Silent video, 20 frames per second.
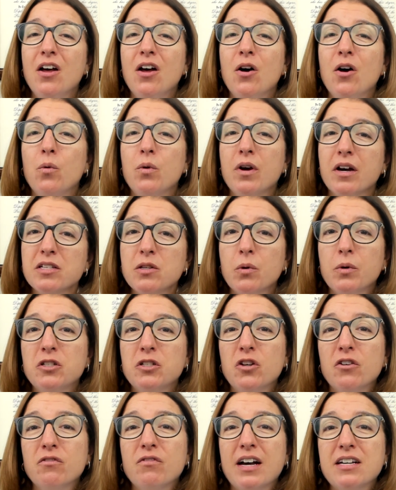We also want
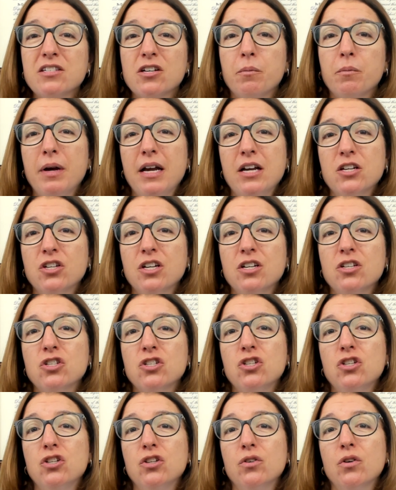to advise our patient
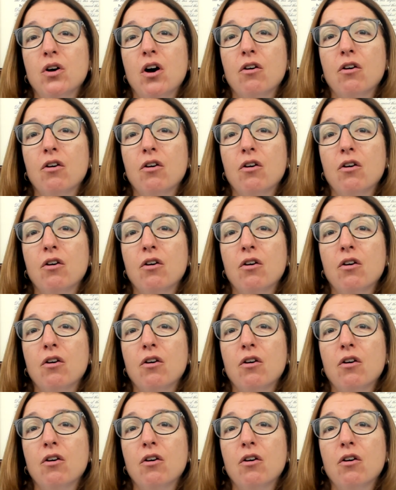to